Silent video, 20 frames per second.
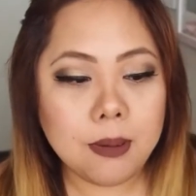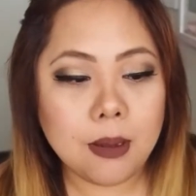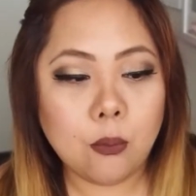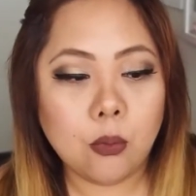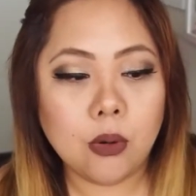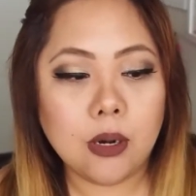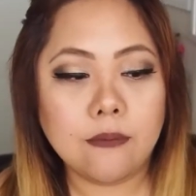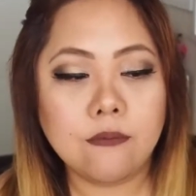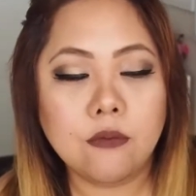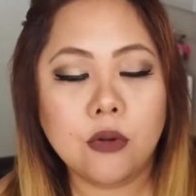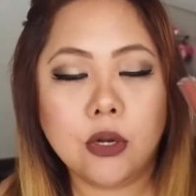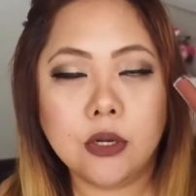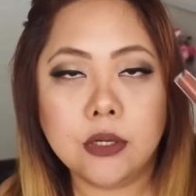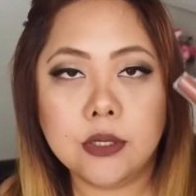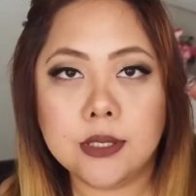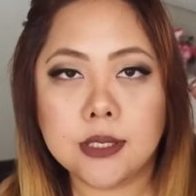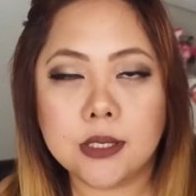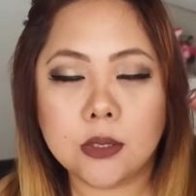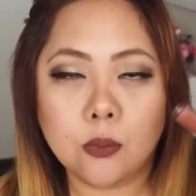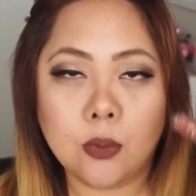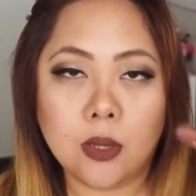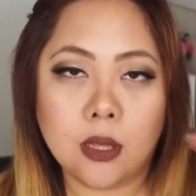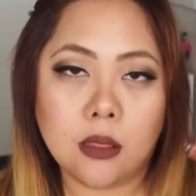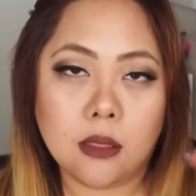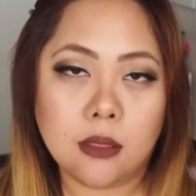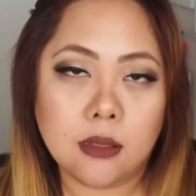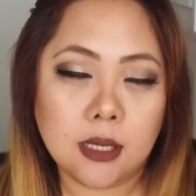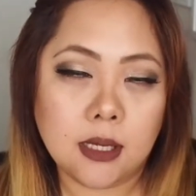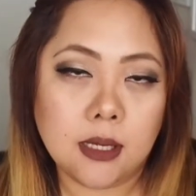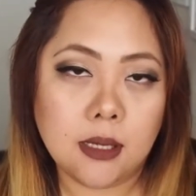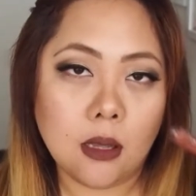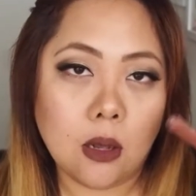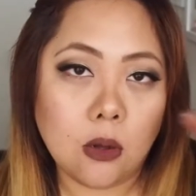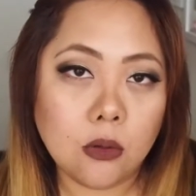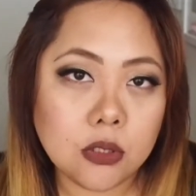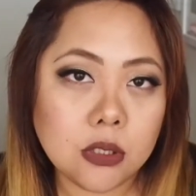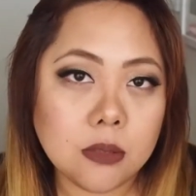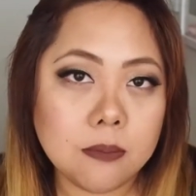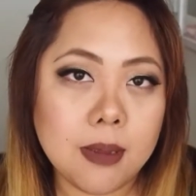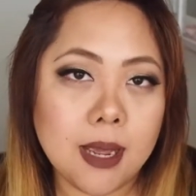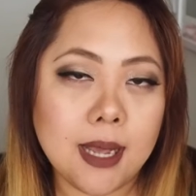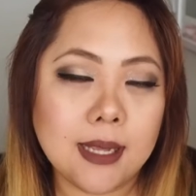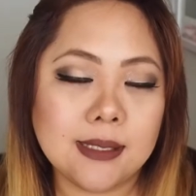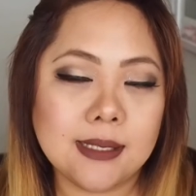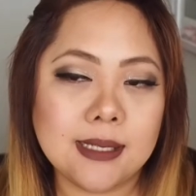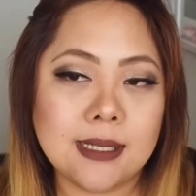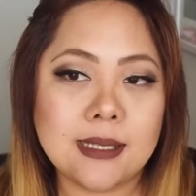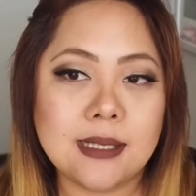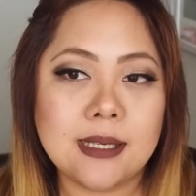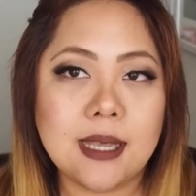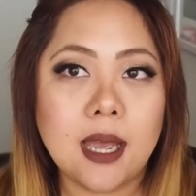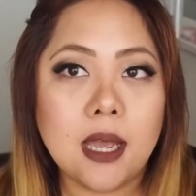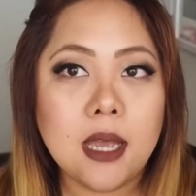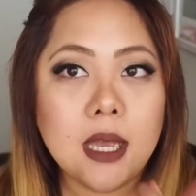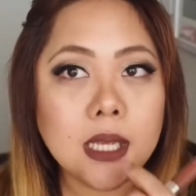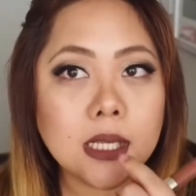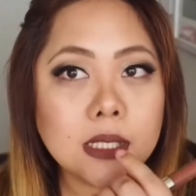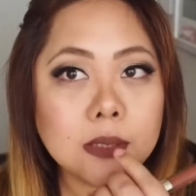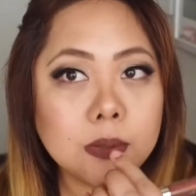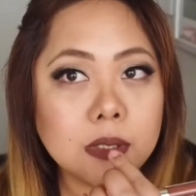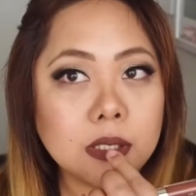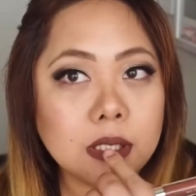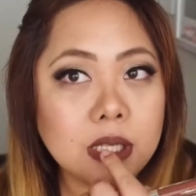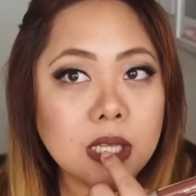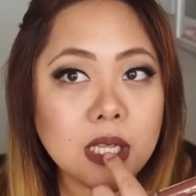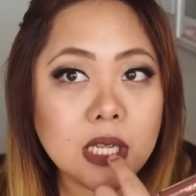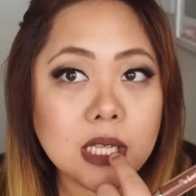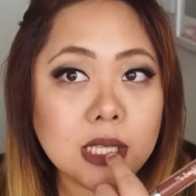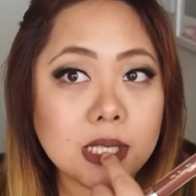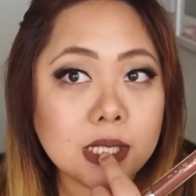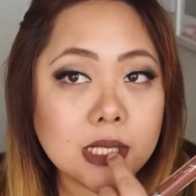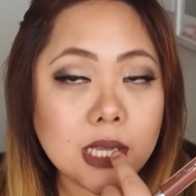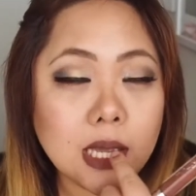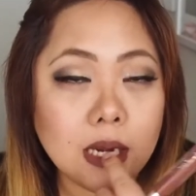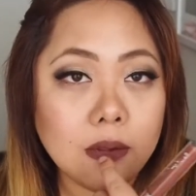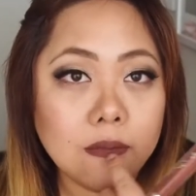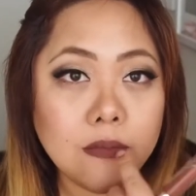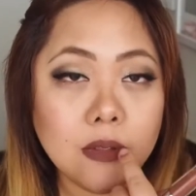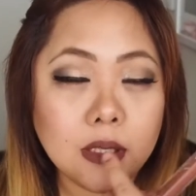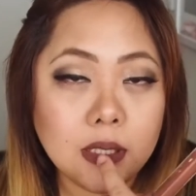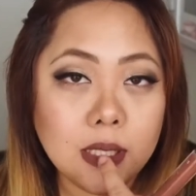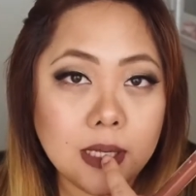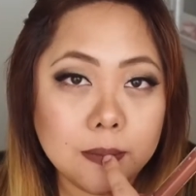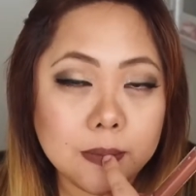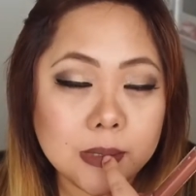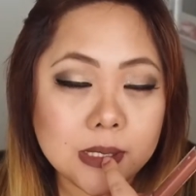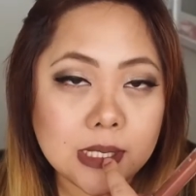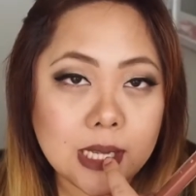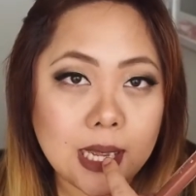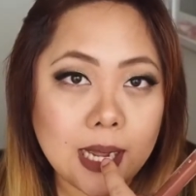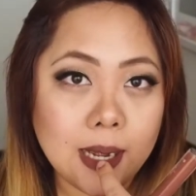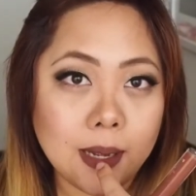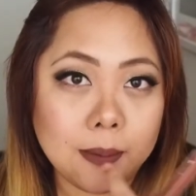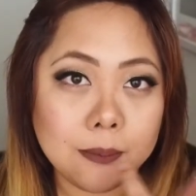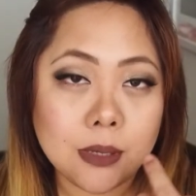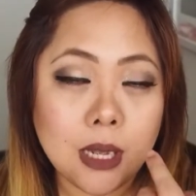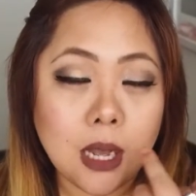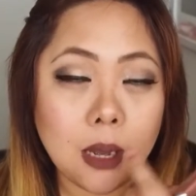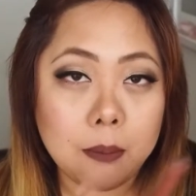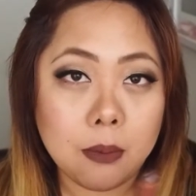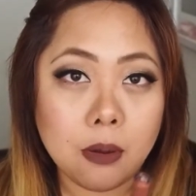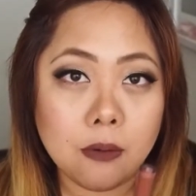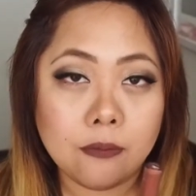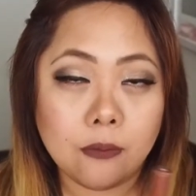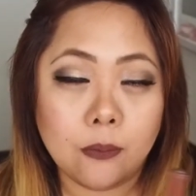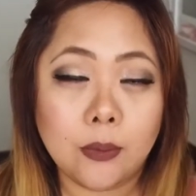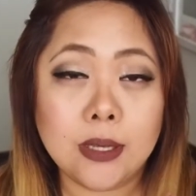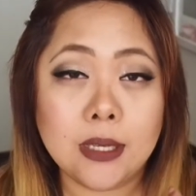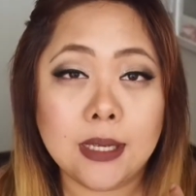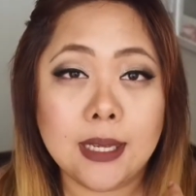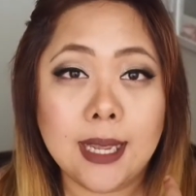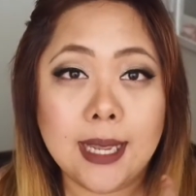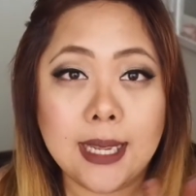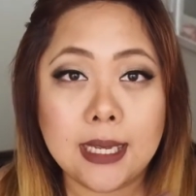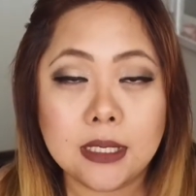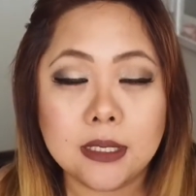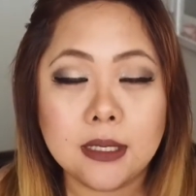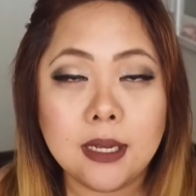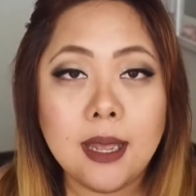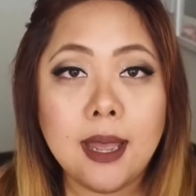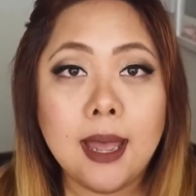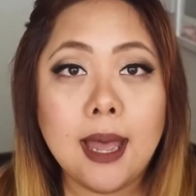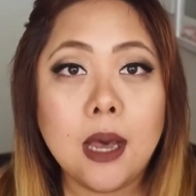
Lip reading: But what I've noticed with the Ultra Mattes is that especially the inside of your lips come off when you eat.